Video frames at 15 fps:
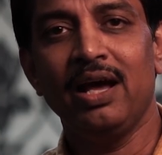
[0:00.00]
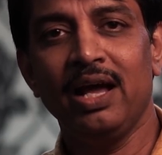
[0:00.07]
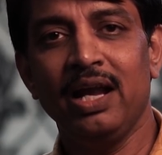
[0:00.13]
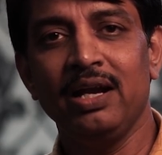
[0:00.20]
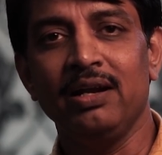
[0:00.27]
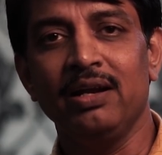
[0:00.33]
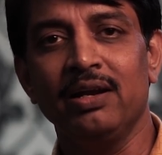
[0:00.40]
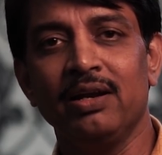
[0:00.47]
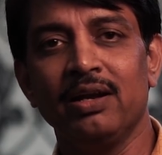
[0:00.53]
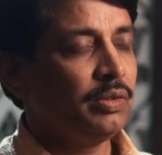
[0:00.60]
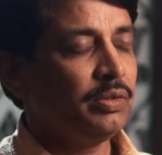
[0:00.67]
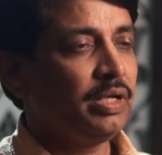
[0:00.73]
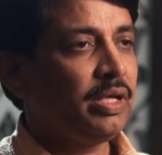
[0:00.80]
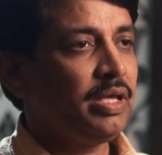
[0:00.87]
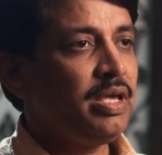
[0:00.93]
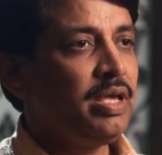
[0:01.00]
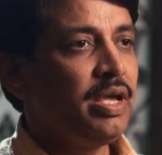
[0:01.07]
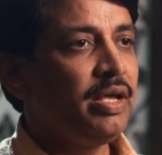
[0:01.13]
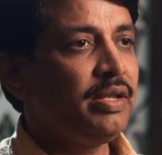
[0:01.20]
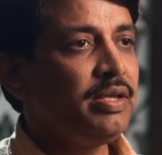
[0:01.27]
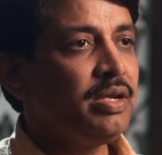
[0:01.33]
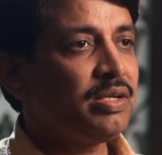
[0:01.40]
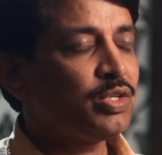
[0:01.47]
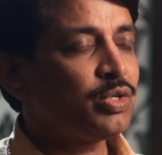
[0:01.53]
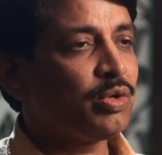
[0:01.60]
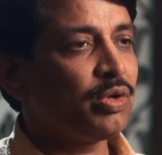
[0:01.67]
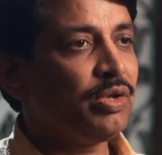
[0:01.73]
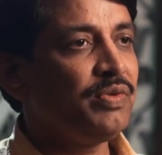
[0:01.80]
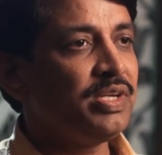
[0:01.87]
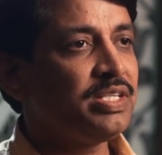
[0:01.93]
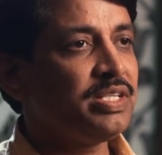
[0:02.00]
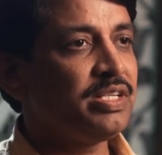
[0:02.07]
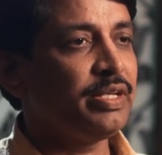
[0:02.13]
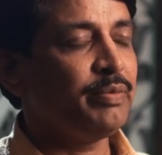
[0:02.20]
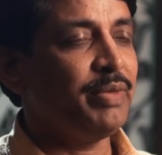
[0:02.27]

And the key areas to revisit